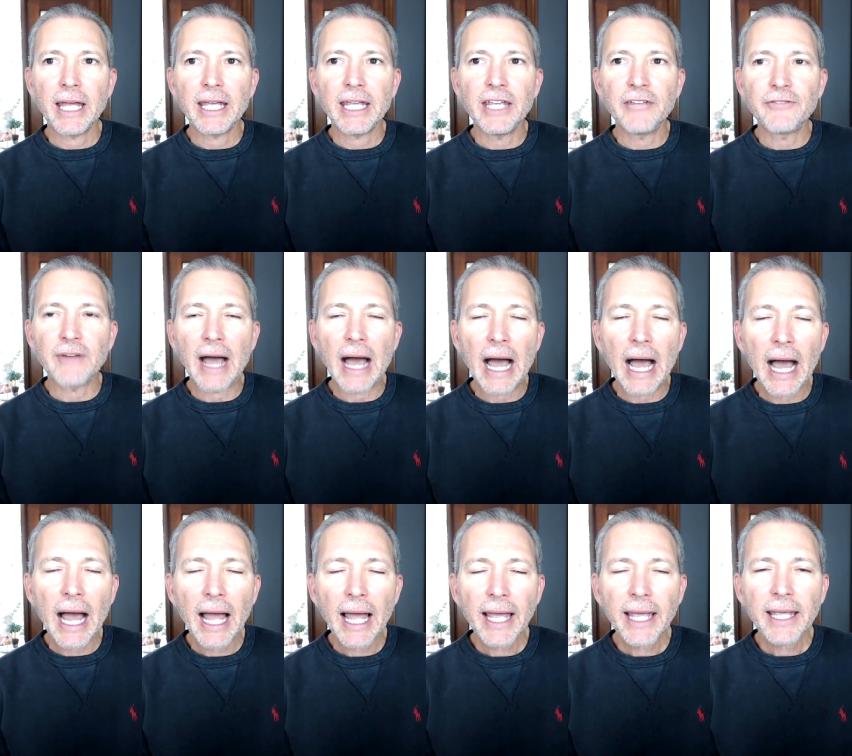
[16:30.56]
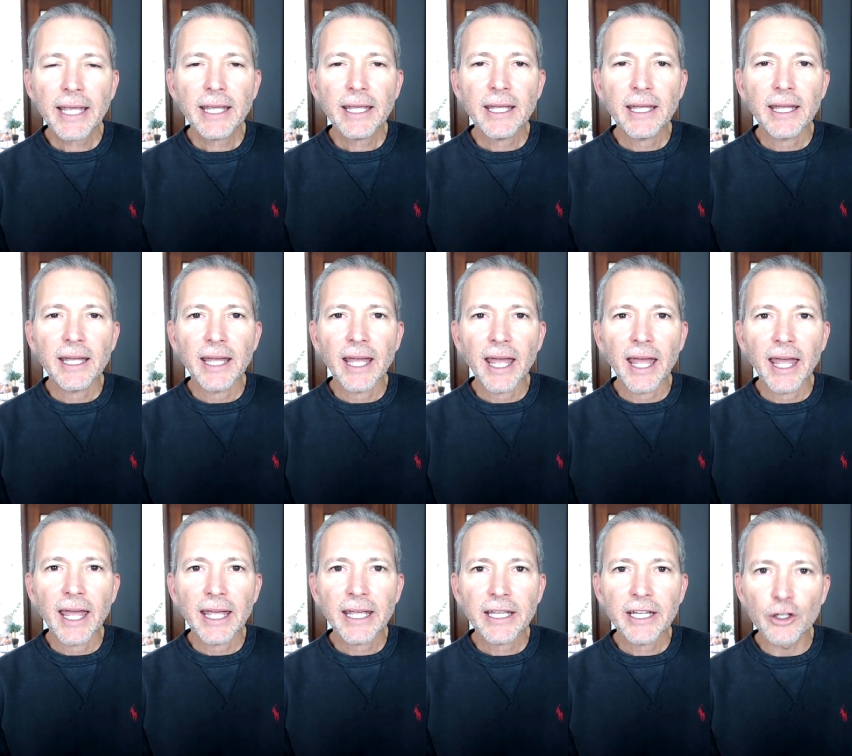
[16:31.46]
if I
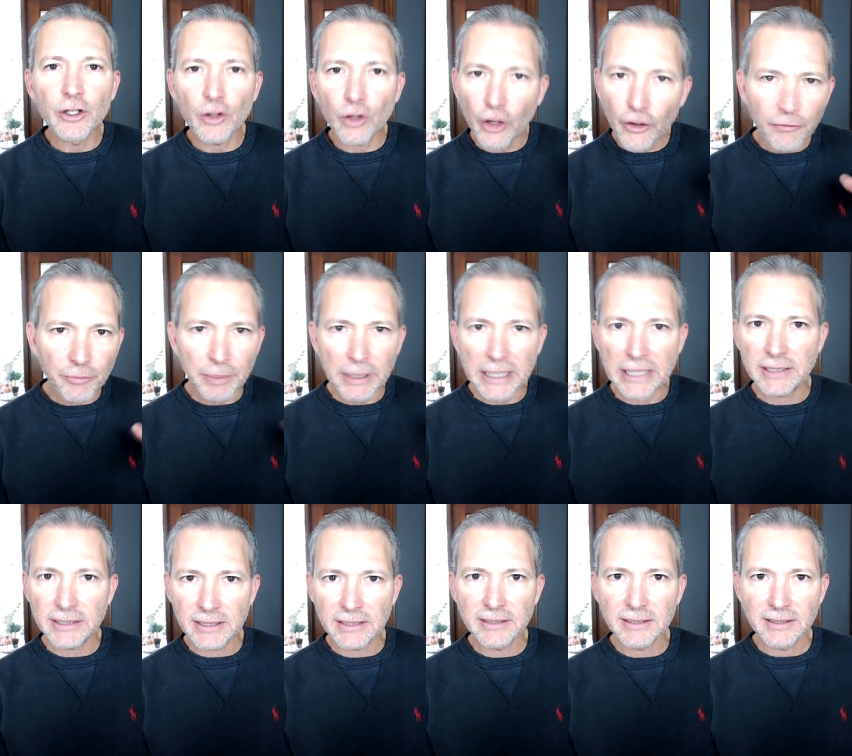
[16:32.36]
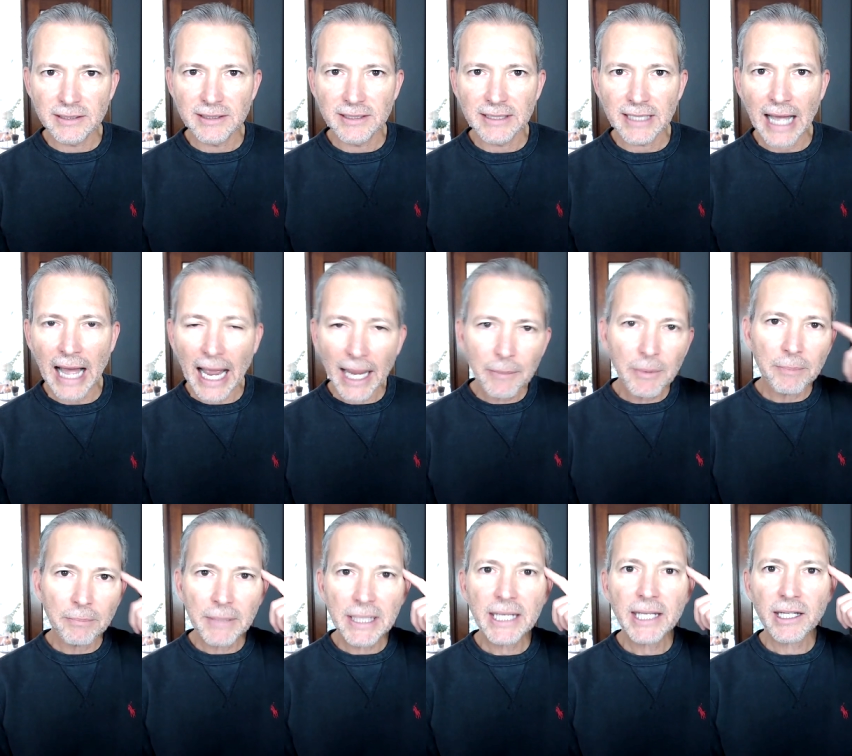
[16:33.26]
hear hoofbeats, I'm
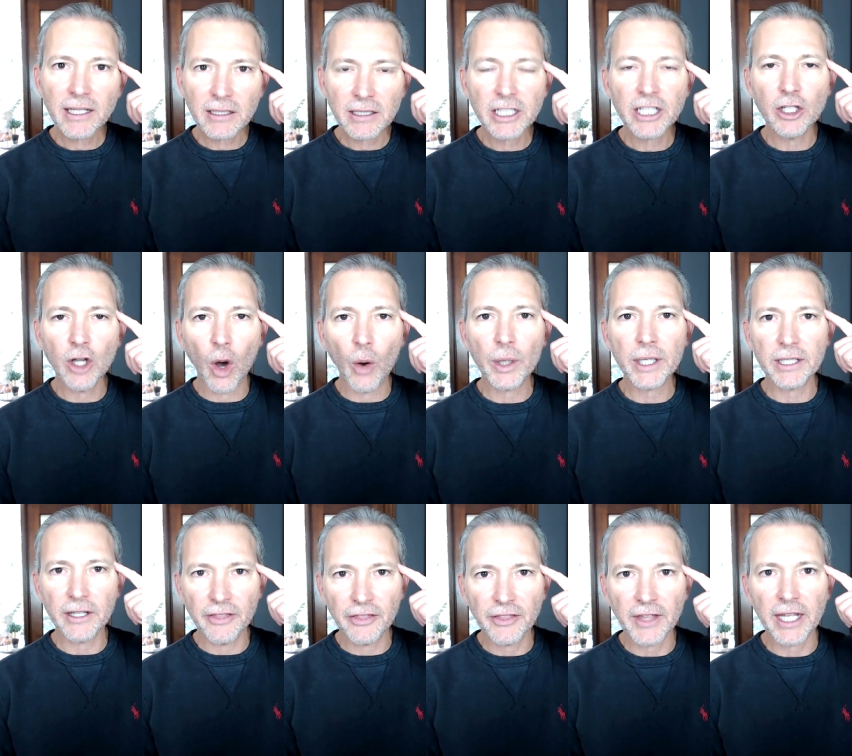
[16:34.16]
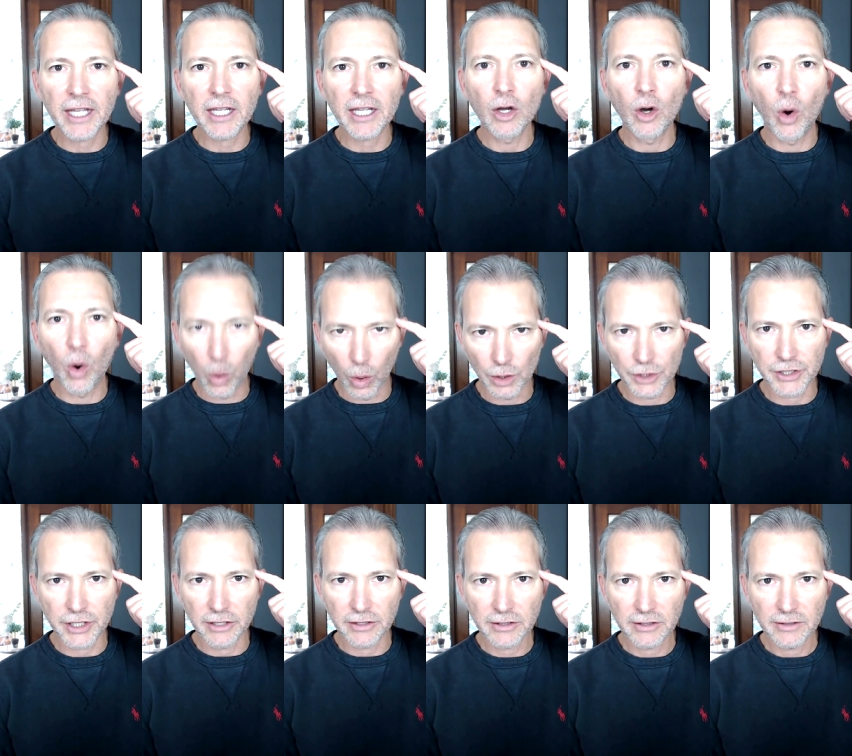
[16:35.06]
immediately going to think
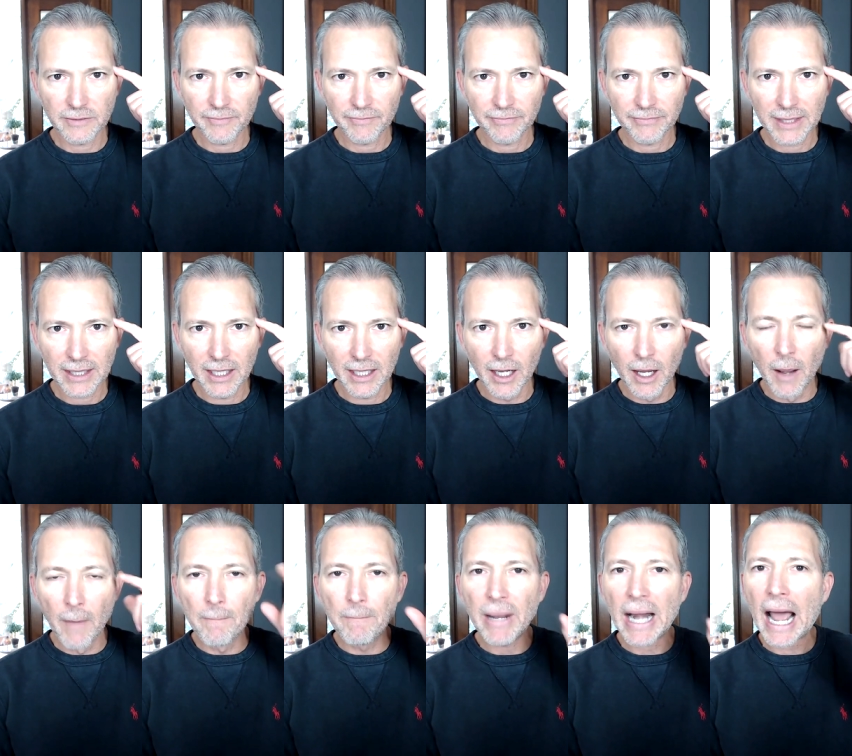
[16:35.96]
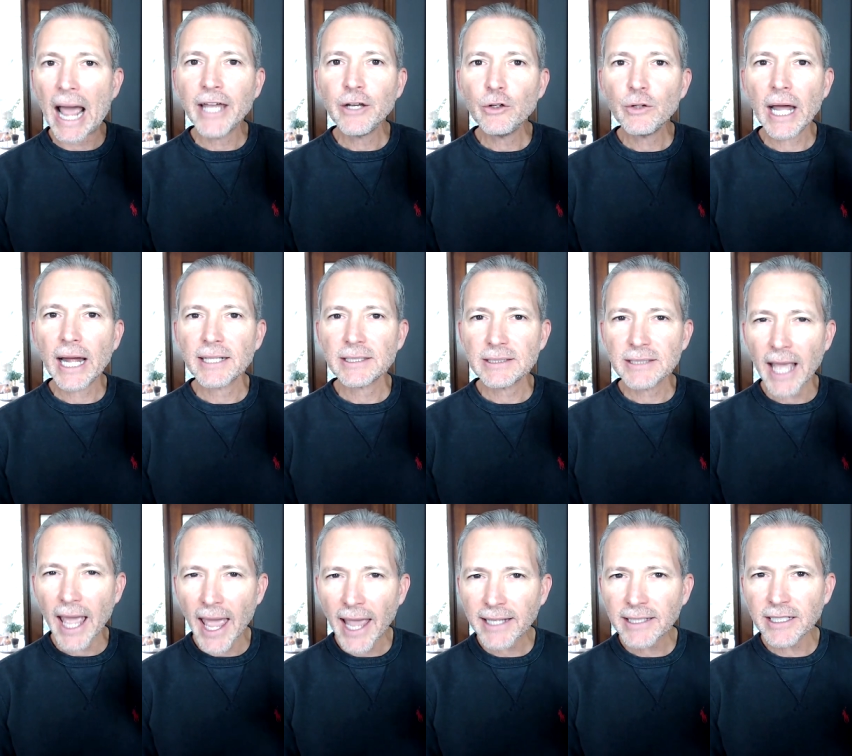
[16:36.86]
horses. But I do not
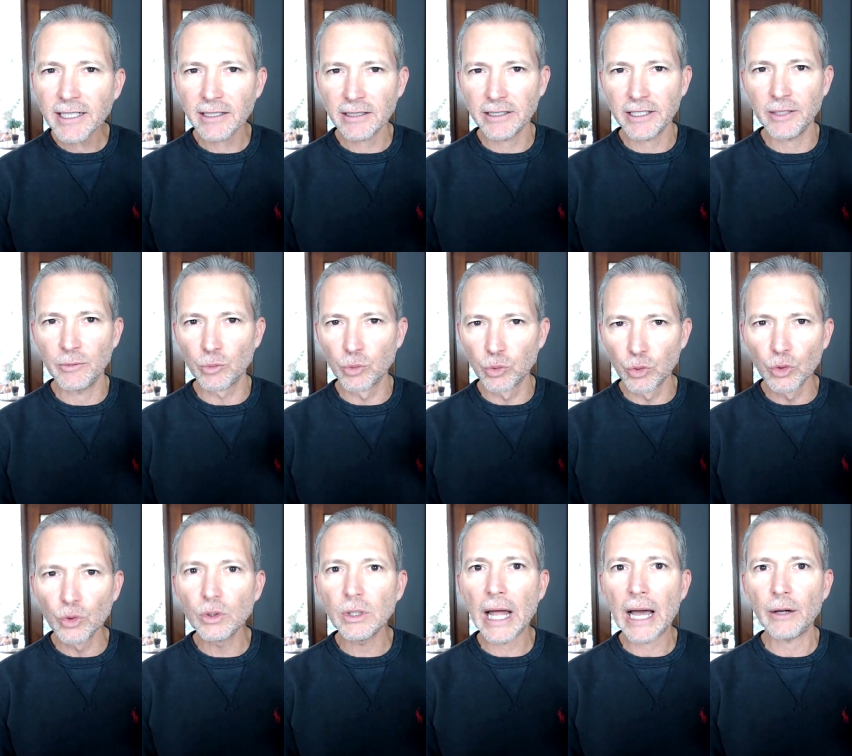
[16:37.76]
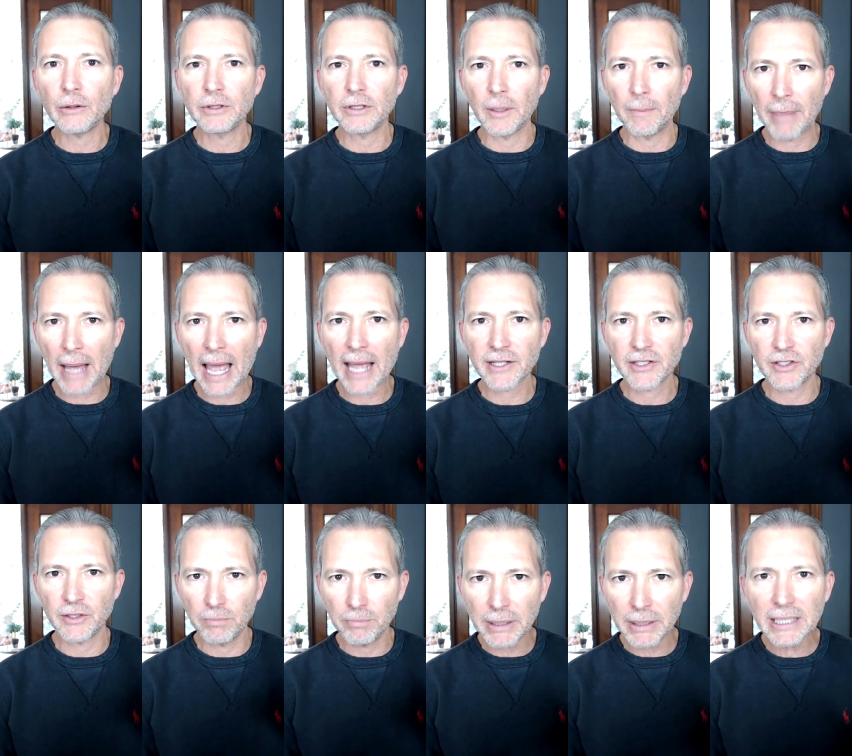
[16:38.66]
technically rule out the
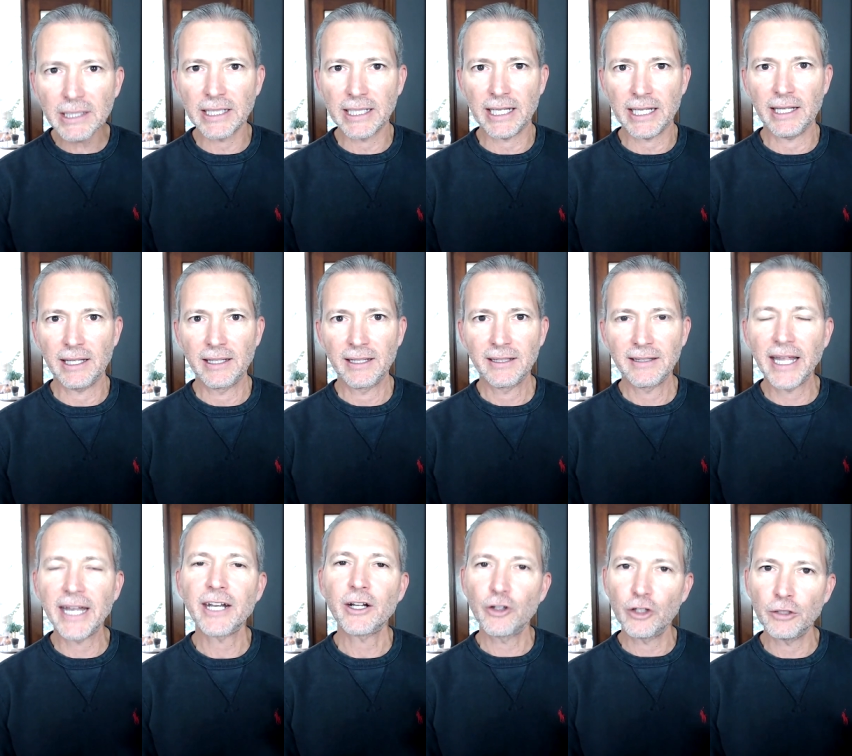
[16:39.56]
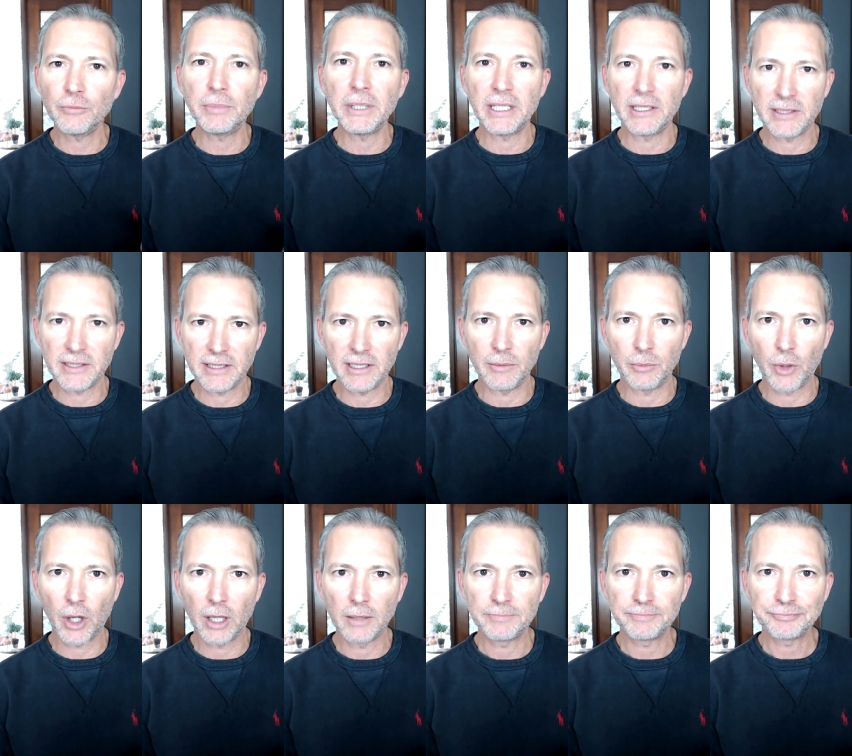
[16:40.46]
possibility that it could be a
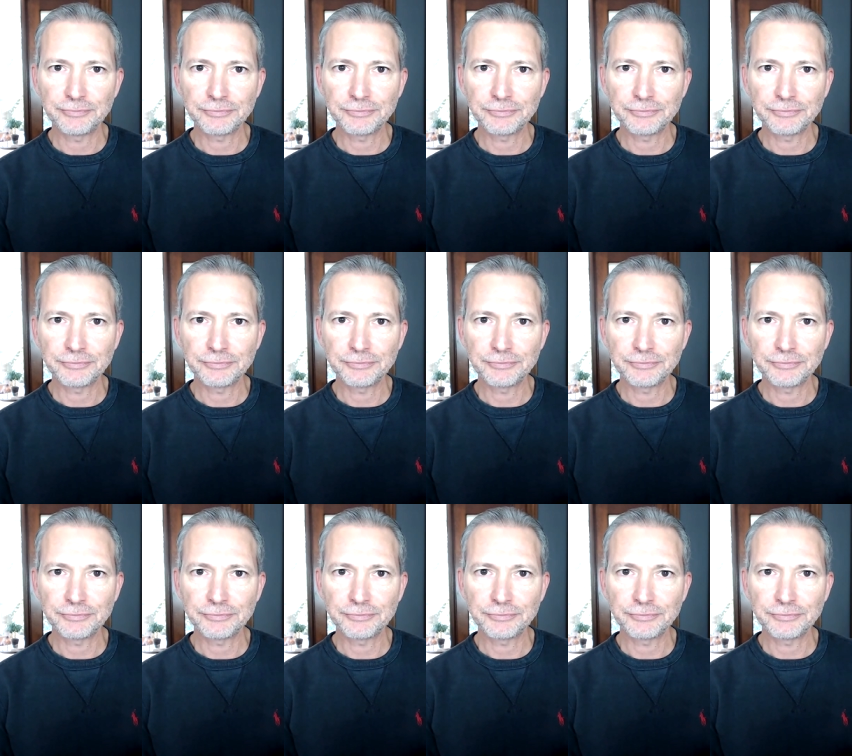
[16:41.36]
zebra.